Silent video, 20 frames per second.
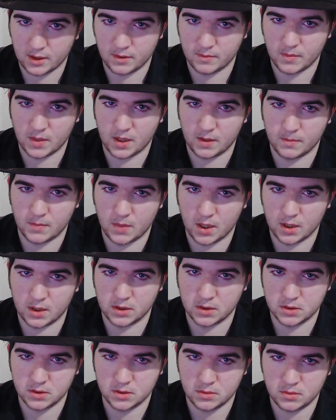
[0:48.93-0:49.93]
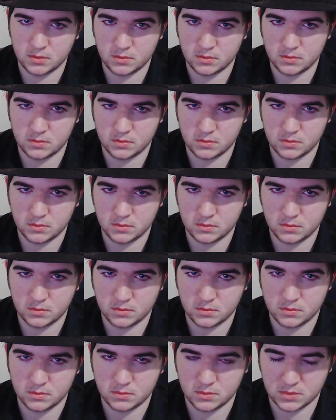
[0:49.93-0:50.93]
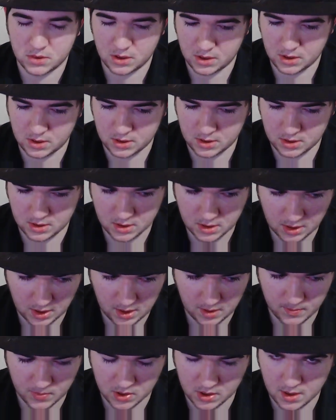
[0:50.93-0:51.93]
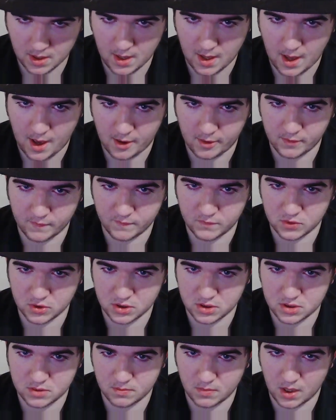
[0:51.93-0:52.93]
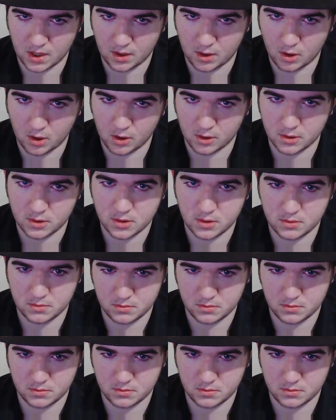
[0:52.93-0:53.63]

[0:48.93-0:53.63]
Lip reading: of my mind, to keep it out of just my heart.